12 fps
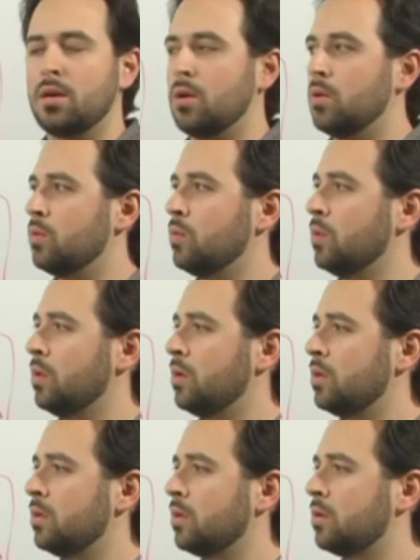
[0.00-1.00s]
Oh,
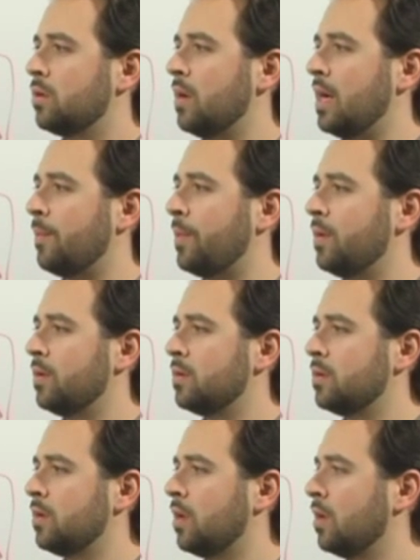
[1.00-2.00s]
crap.
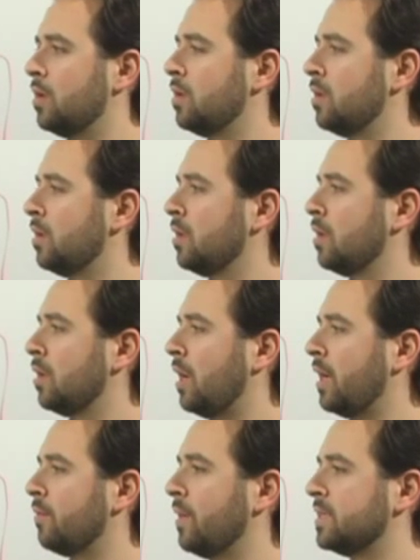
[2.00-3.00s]

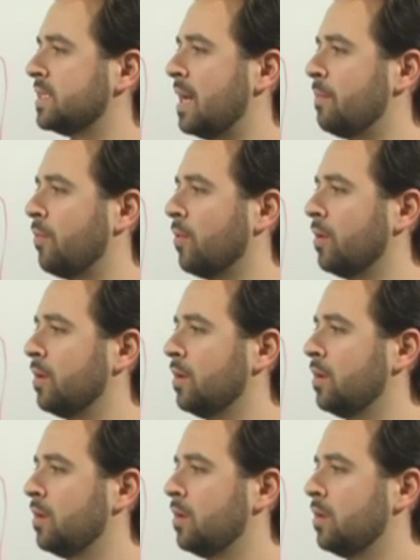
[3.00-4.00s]
I erased that board.
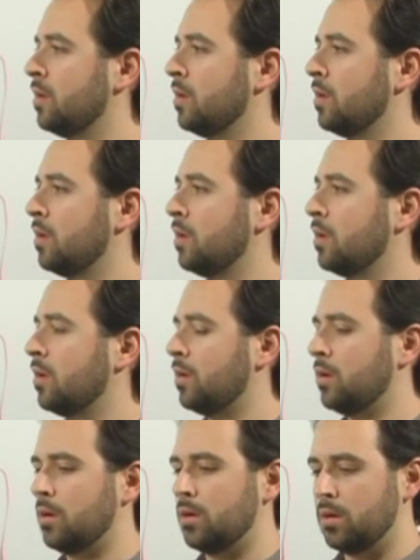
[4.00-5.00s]

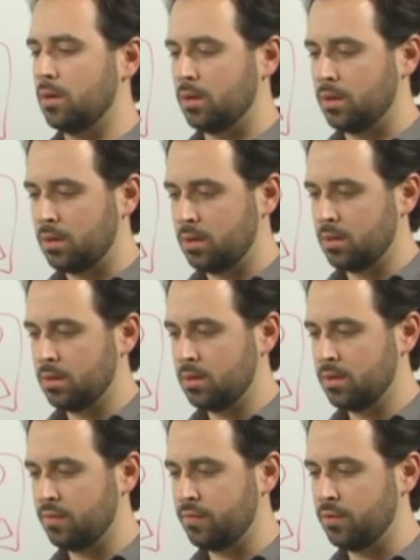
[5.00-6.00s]
Oh,
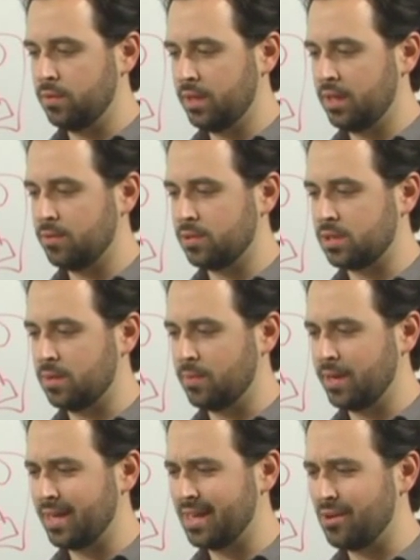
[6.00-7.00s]
if only there was some
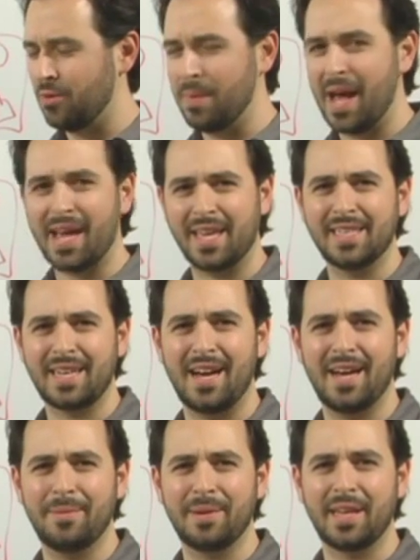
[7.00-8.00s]
way I could go back in
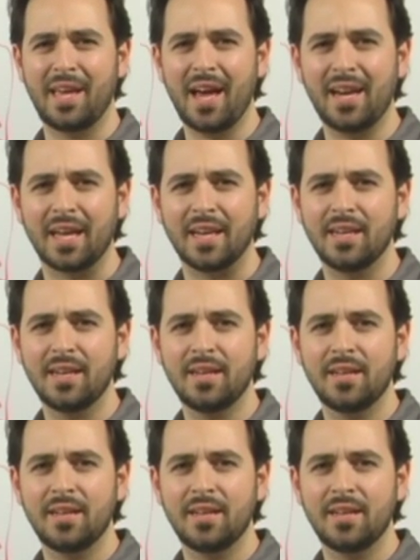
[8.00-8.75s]
time and get it.